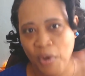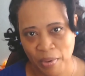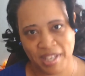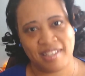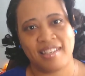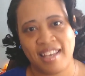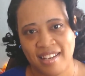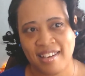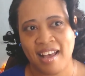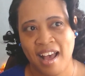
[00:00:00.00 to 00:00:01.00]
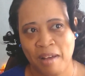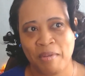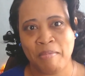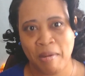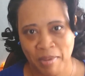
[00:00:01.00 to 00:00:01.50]
focused in
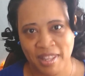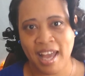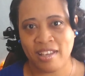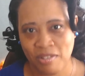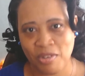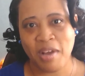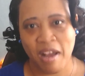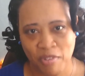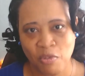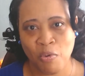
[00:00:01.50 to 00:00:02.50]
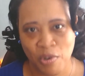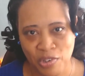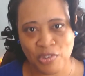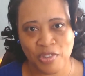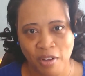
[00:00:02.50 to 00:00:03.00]
remembering that you do have to reward
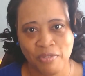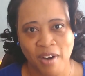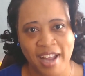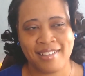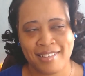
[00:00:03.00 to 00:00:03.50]
yourself, right?